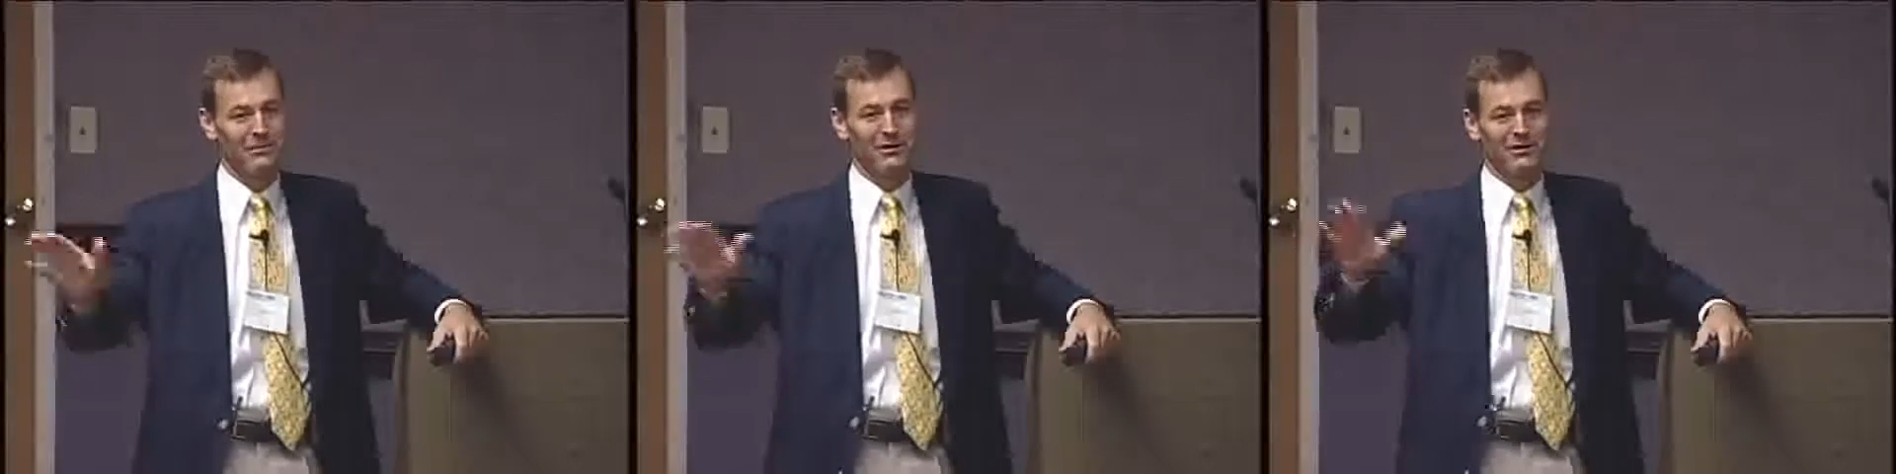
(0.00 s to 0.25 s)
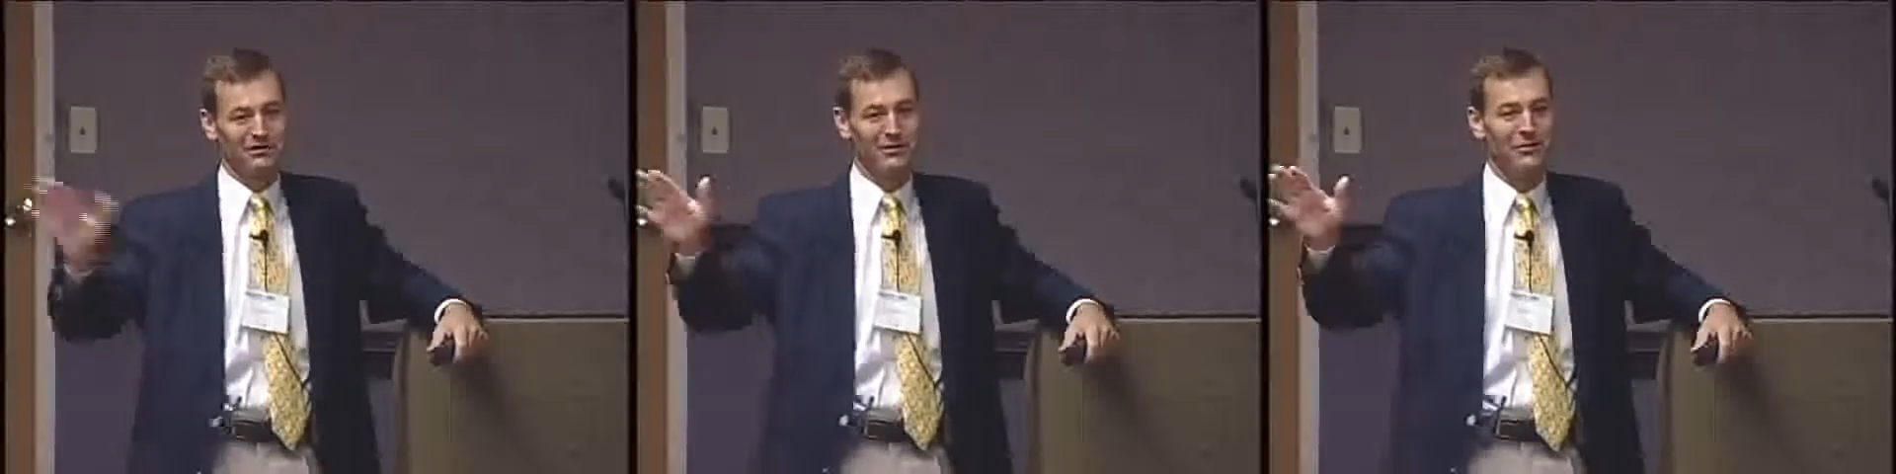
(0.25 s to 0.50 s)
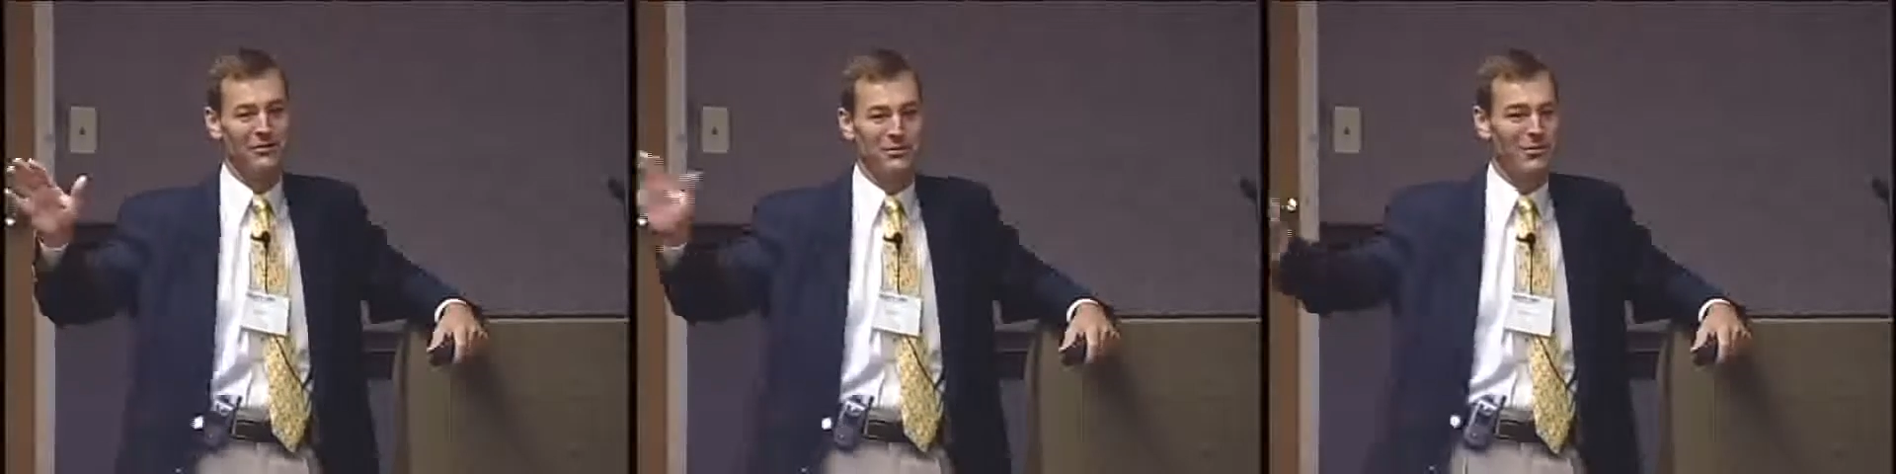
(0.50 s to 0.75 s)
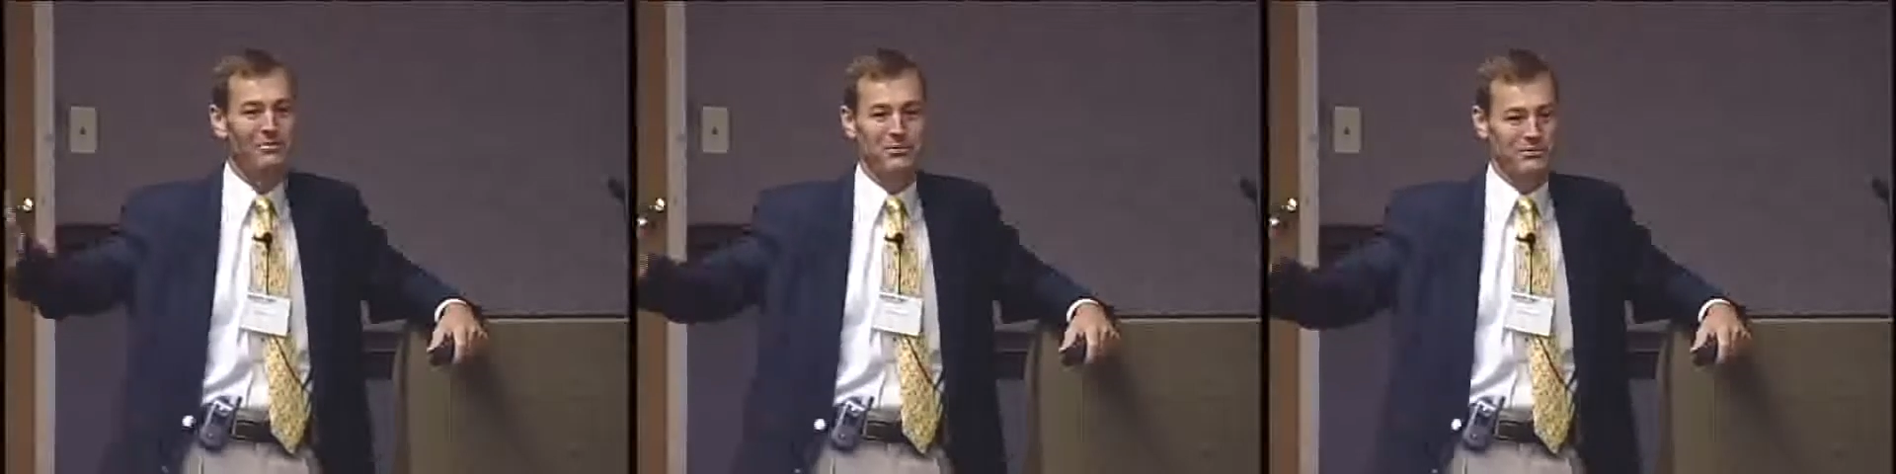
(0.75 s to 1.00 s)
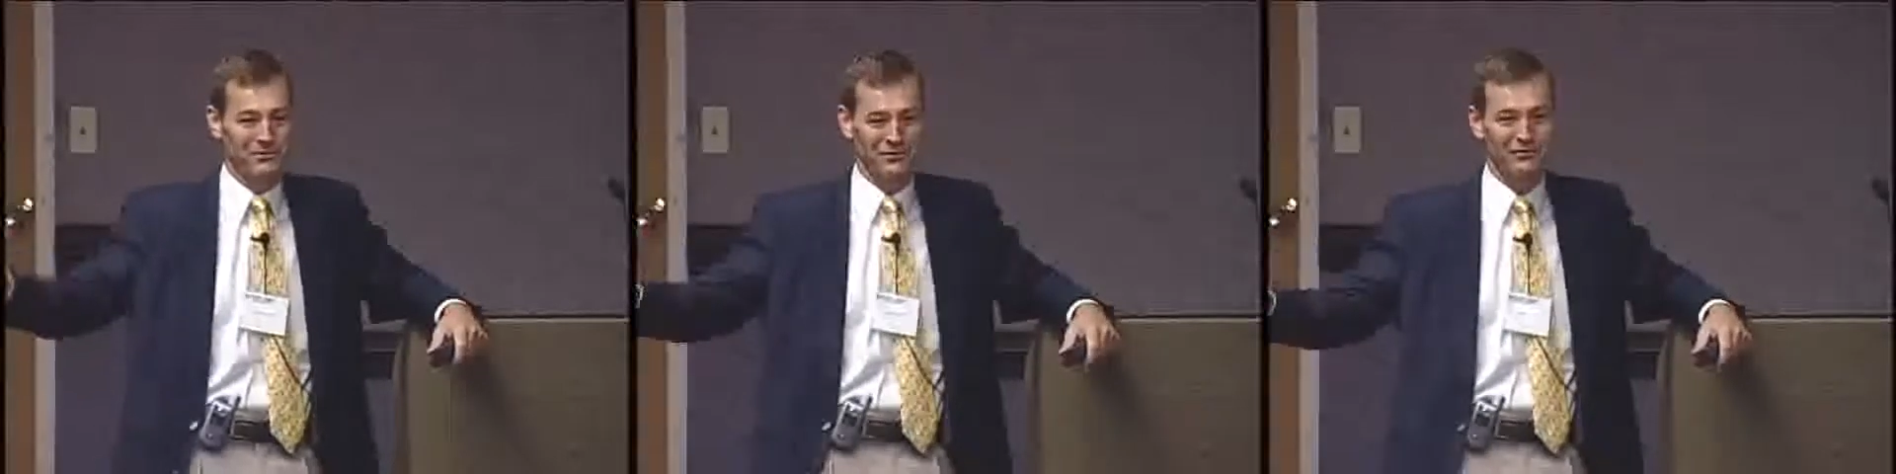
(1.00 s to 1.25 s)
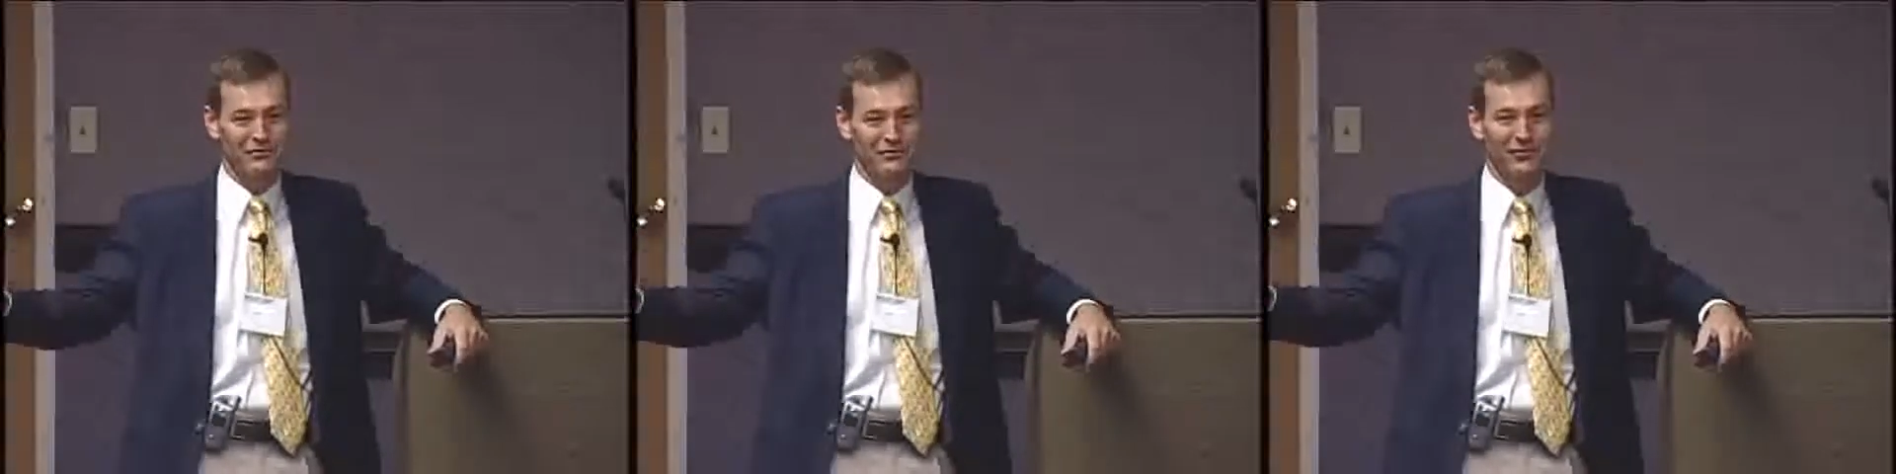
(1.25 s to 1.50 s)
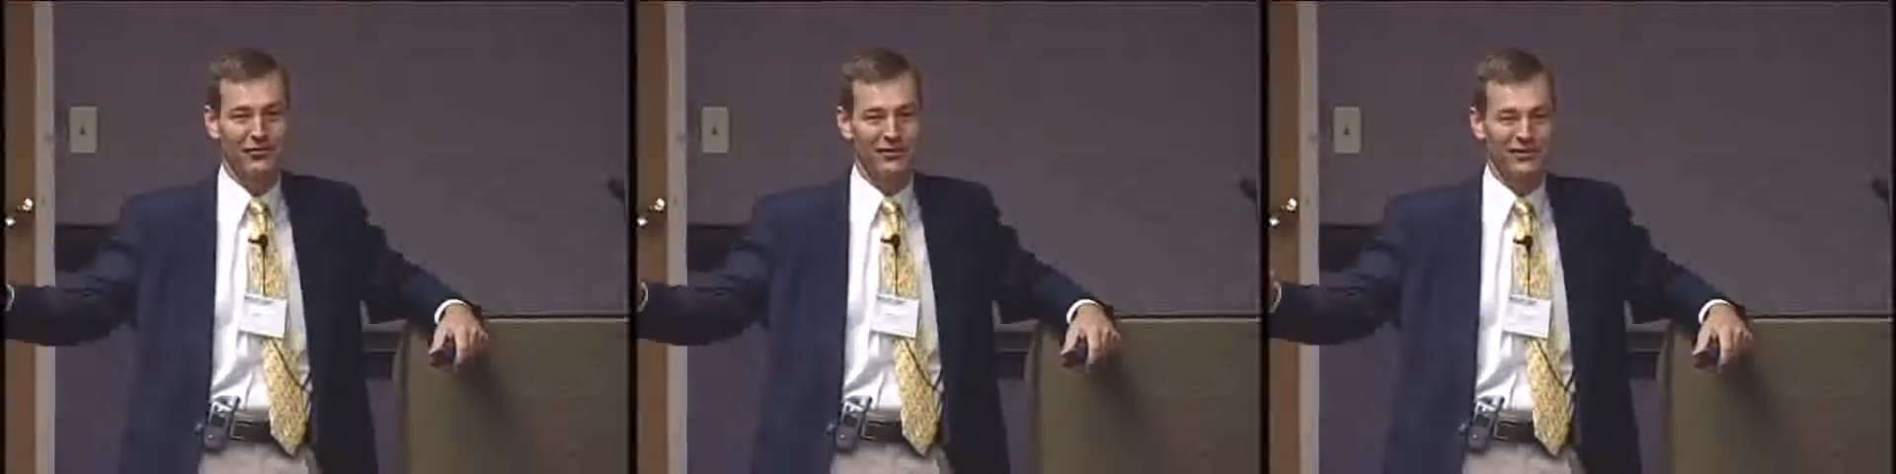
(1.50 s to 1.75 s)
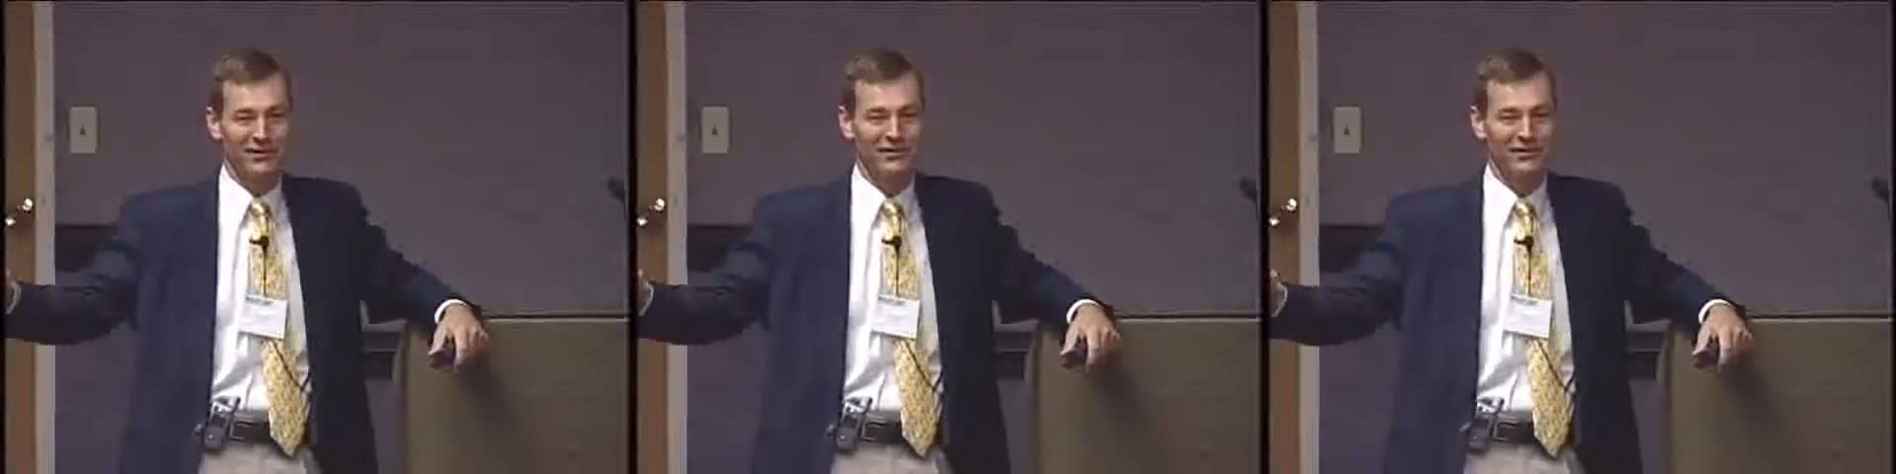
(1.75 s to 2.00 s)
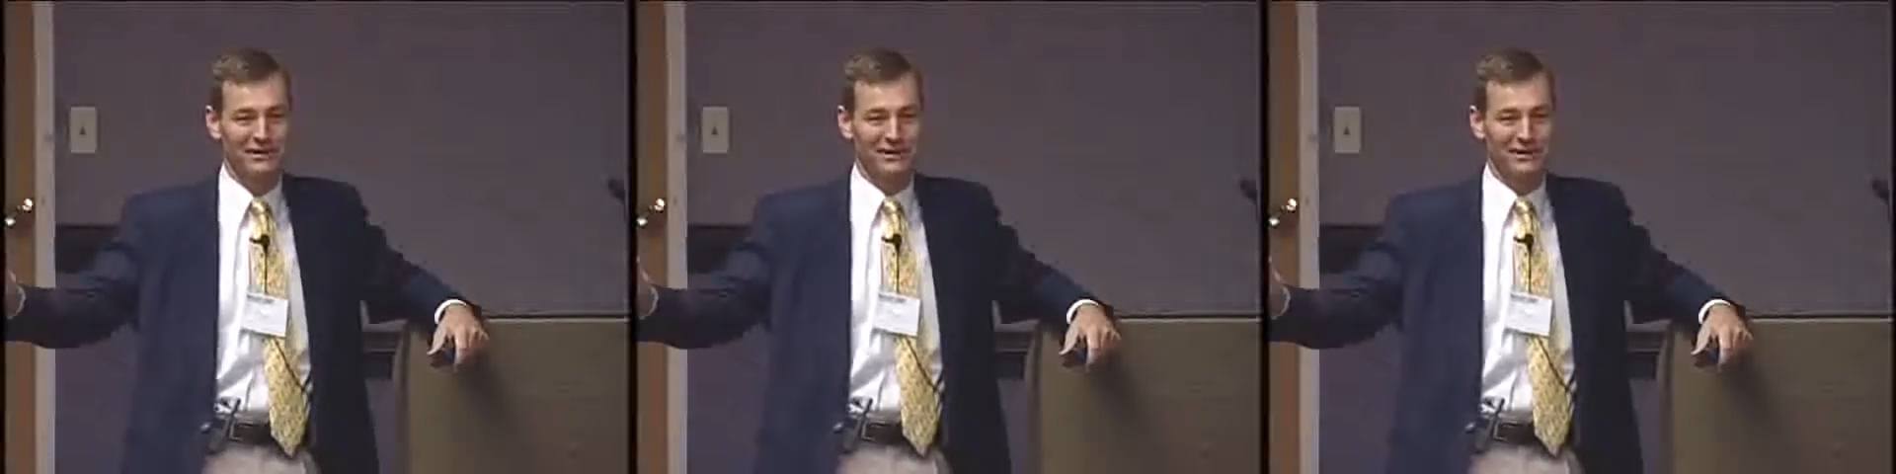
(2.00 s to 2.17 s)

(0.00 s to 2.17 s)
I mean, it's no one person's fault.